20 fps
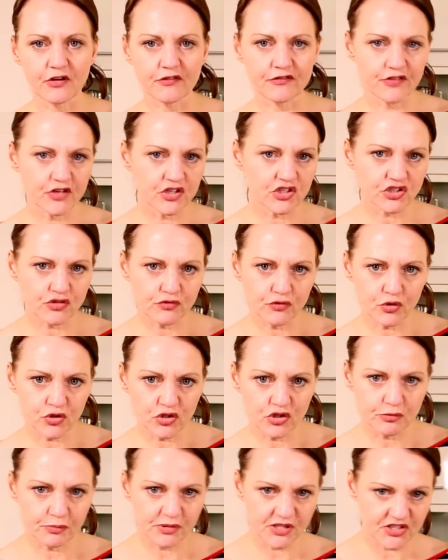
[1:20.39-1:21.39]
first of all,
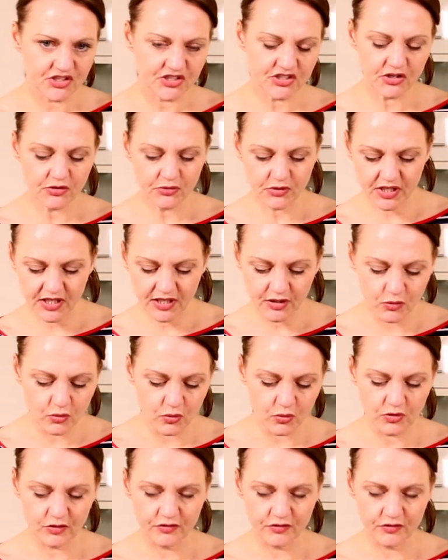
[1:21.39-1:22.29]
you'd be soaking all